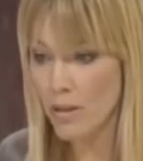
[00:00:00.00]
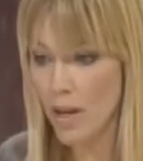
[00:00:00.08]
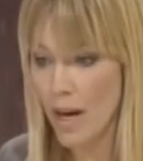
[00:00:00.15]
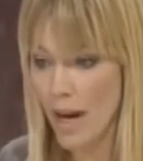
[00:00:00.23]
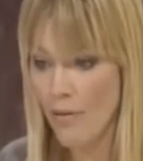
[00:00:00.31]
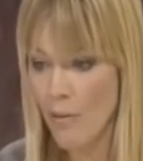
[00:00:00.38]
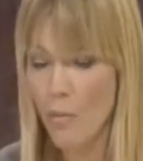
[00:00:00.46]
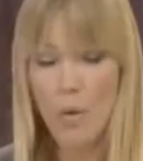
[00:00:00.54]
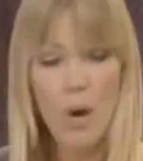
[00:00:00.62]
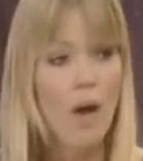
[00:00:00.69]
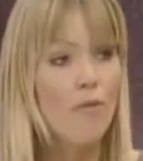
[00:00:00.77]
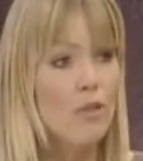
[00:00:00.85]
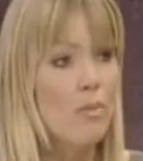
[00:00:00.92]
to have a more
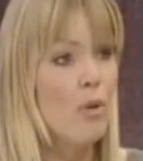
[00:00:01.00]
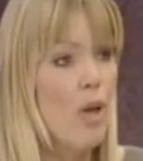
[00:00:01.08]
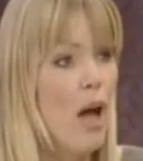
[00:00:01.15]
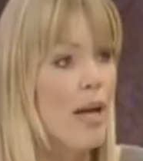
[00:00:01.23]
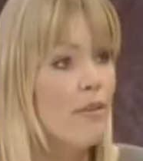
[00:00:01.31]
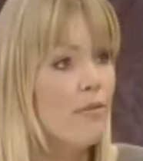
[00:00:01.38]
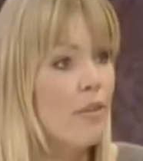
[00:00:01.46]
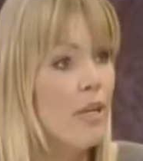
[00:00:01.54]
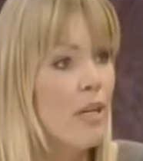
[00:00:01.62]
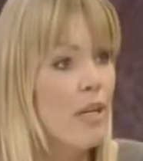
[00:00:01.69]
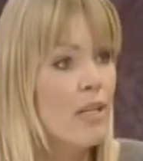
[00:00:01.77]
comfortable life.